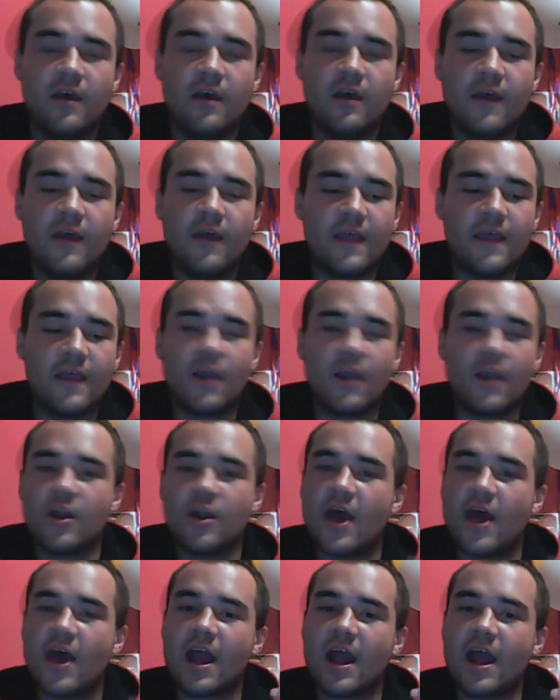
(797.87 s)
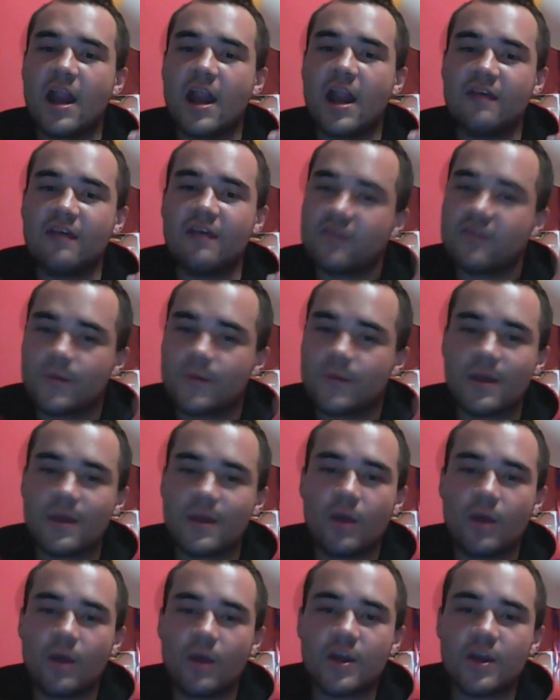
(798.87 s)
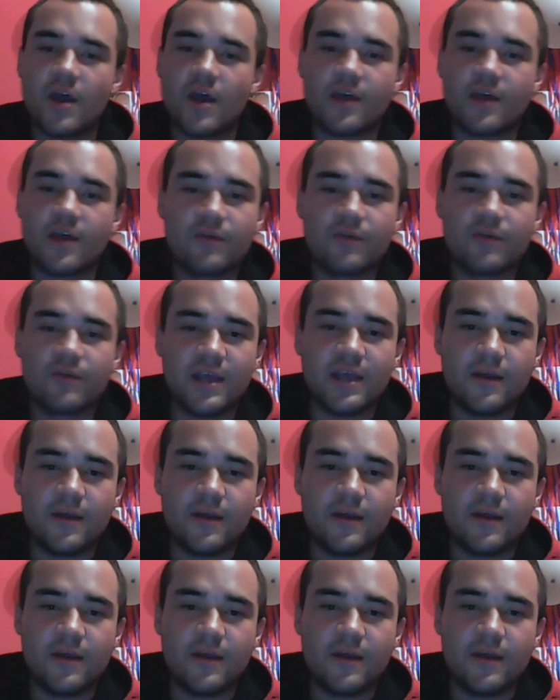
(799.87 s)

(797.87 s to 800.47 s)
They're going to know how to listen, but they won't know how to read.